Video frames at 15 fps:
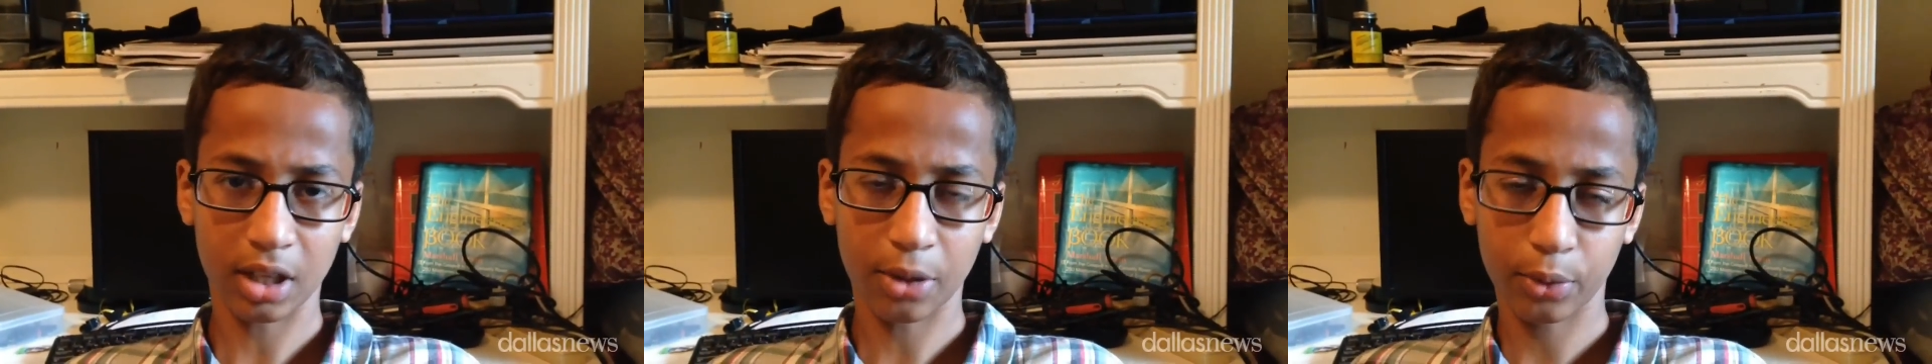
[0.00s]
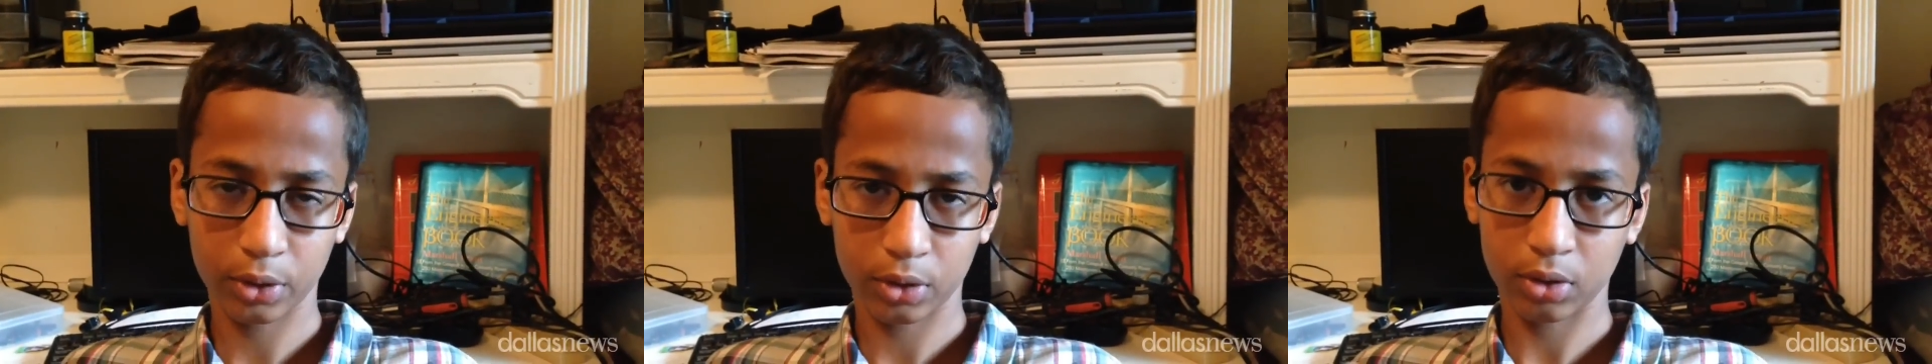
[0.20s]

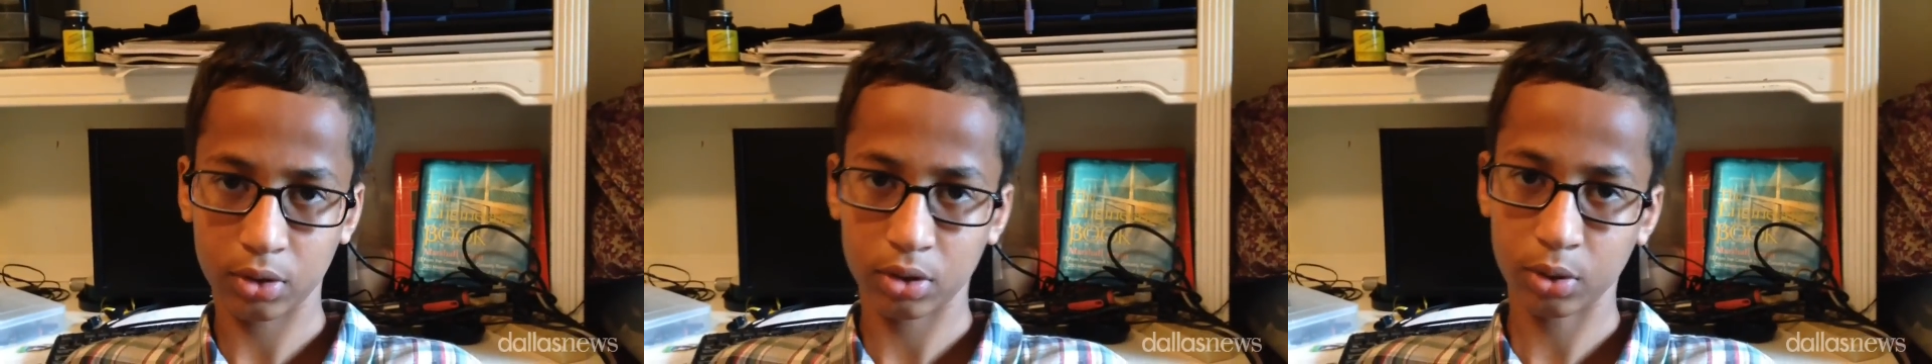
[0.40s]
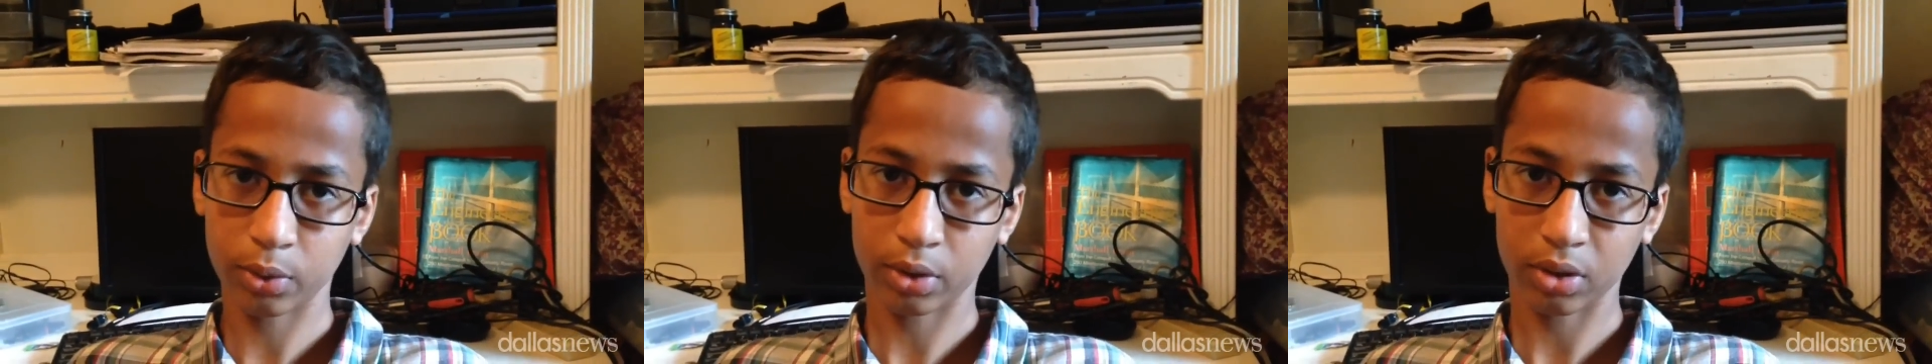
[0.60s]
I wanted to
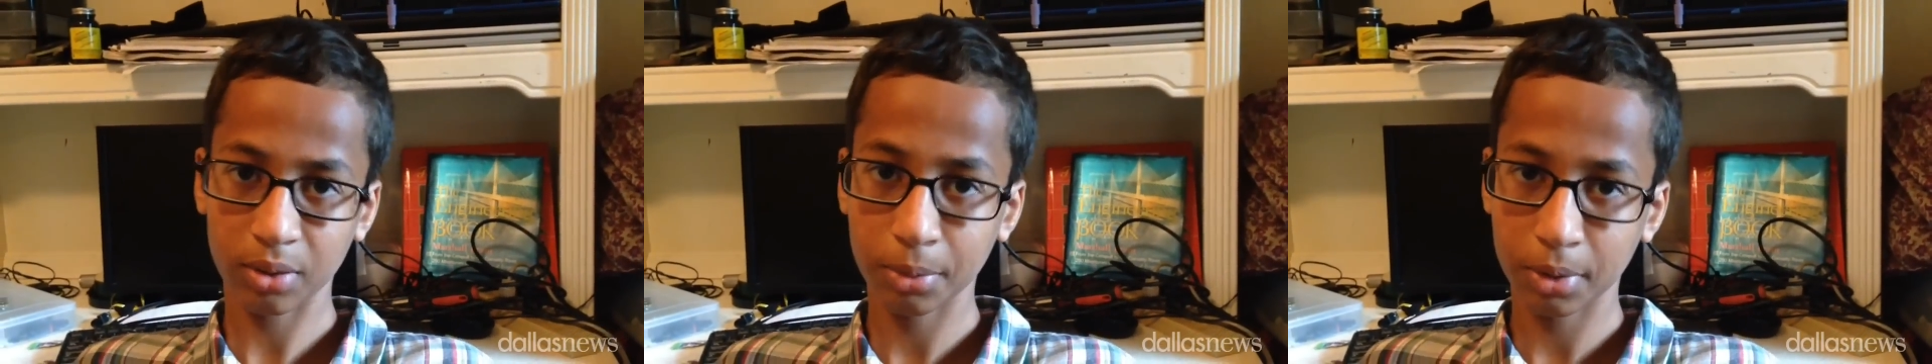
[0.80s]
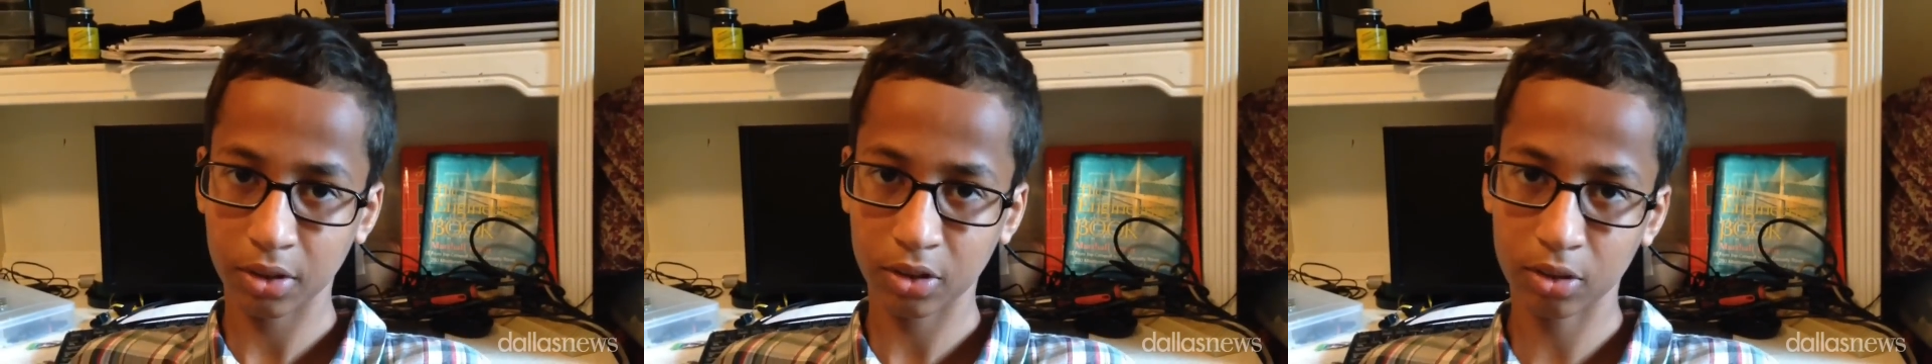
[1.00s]
show her
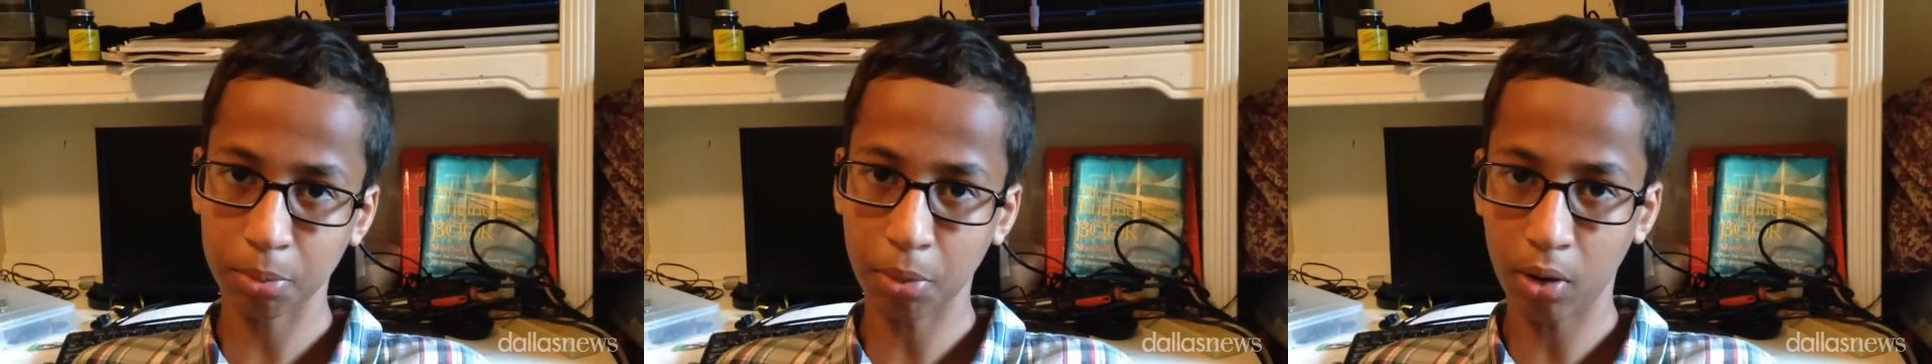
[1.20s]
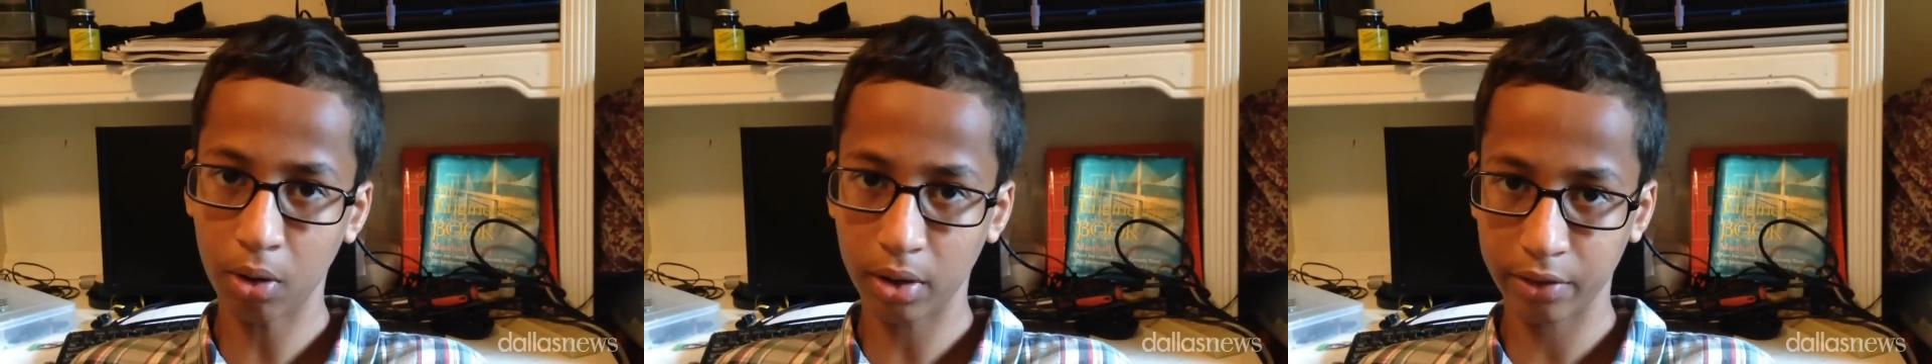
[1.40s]
something
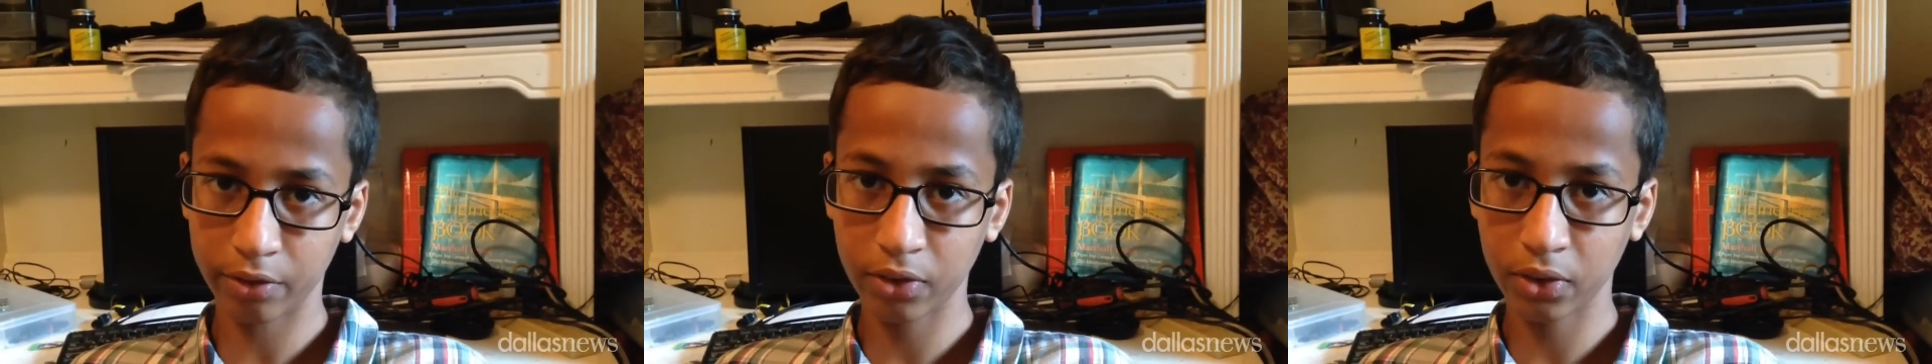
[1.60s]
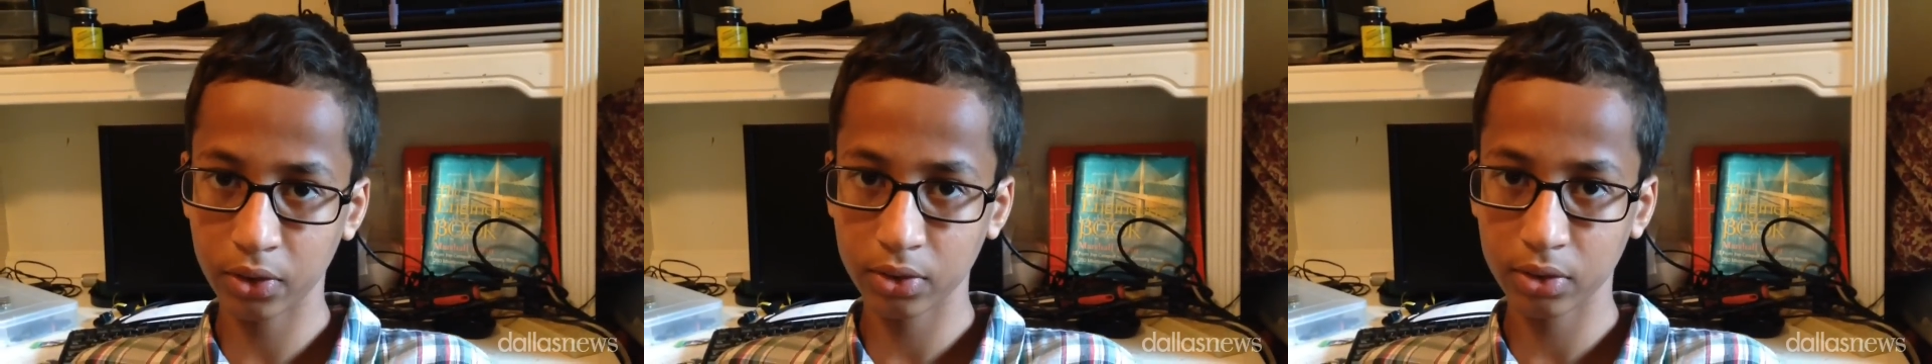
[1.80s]
small at
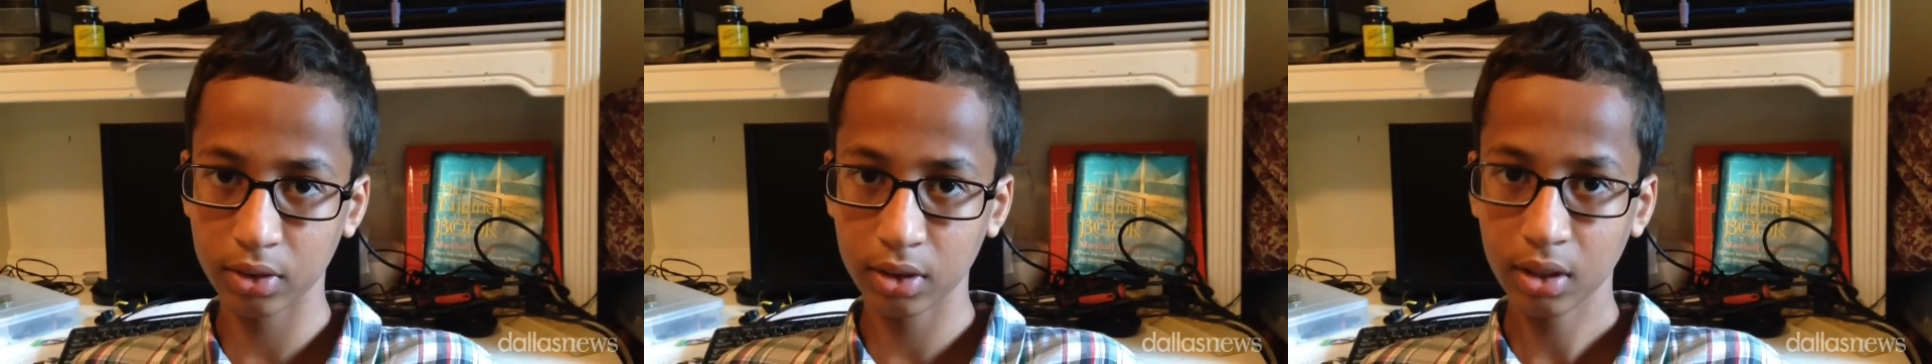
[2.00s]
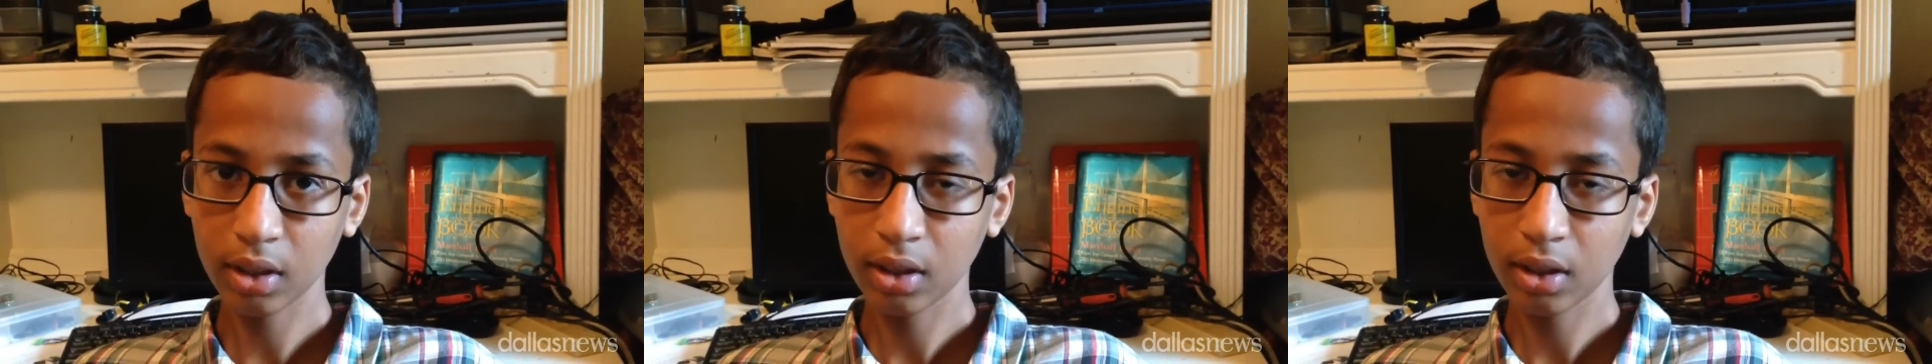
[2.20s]
first,